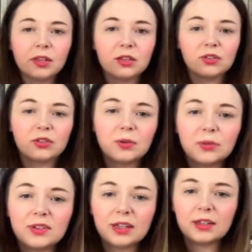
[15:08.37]
Sorry,
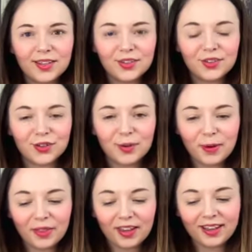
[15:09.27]
one second. Sorry
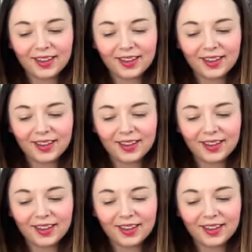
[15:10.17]
about that.